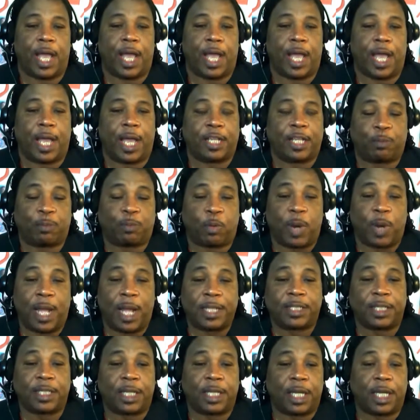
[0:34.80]

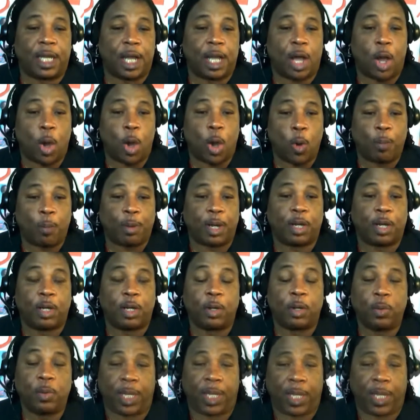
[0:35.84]
Esperanza Hope
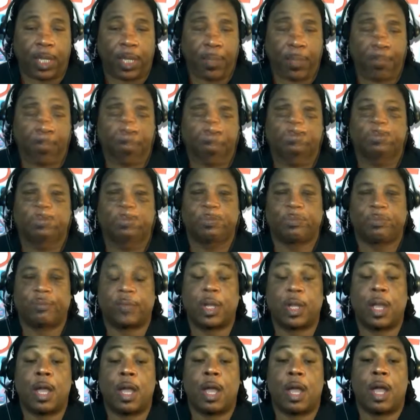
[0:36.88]
Luna.
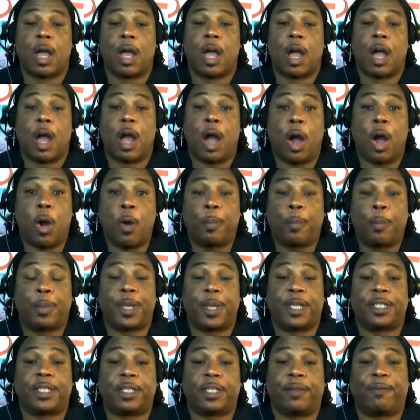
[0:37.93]
Hope
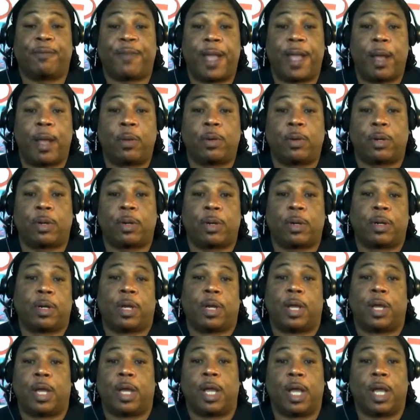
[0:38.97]
is the founder
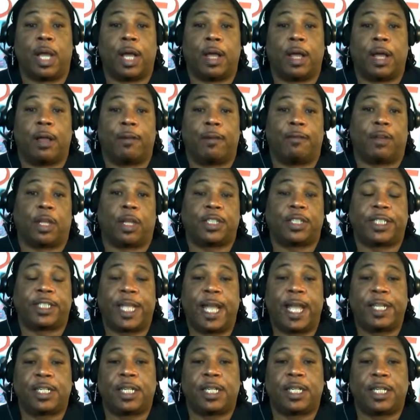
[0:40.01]
of Los
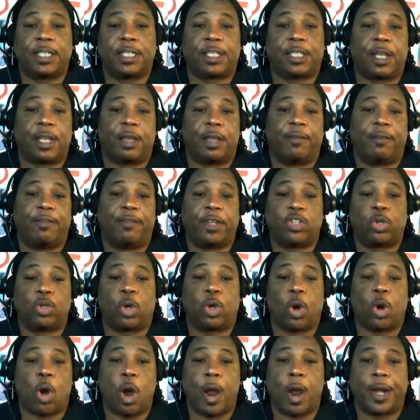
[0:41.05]
Angeles Visual
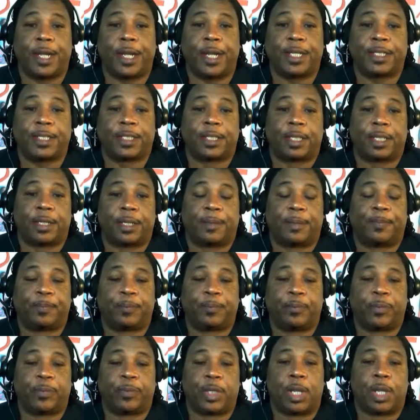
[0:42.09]
Artists,
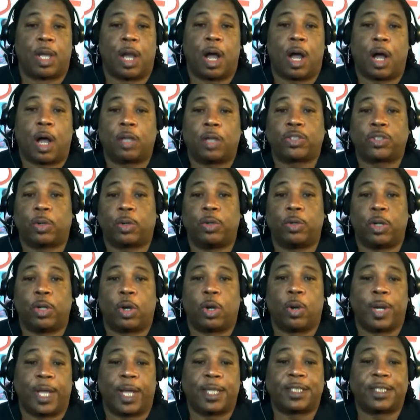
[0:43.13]
also
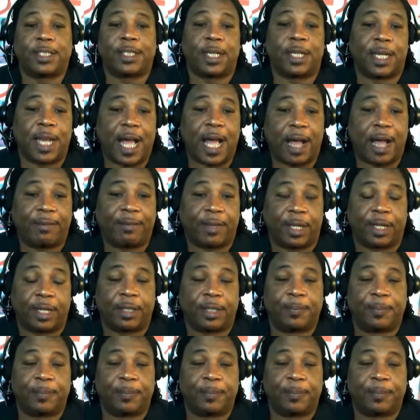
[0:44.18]
known as LAVA.